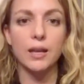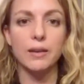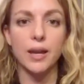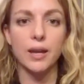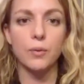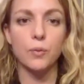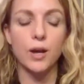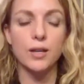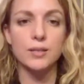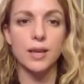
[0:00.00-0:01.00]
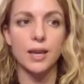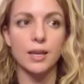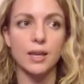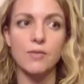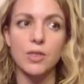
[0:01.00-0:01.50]
it was like,
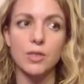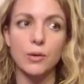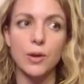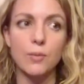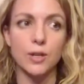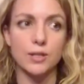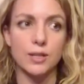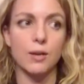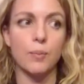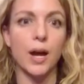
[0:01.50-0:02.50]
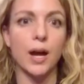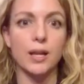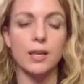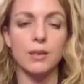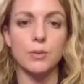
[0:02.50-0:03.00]
even though he wasn't in a
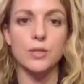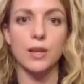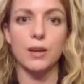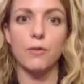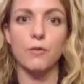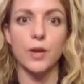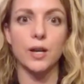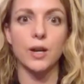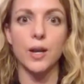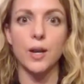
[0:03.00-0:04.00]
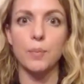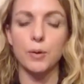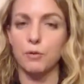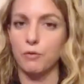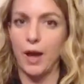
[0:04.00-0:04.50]
body, there was like a very
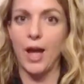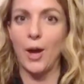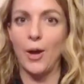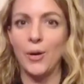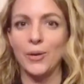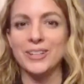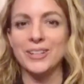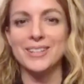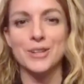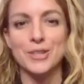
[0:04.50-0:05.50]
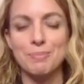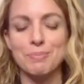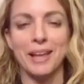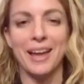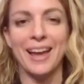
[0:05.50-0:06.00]
profound
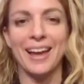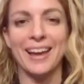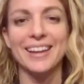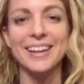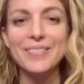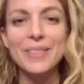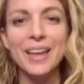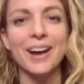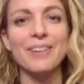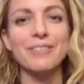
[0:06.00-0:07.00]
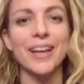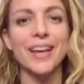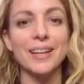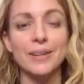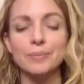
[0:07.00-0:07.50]
display of like,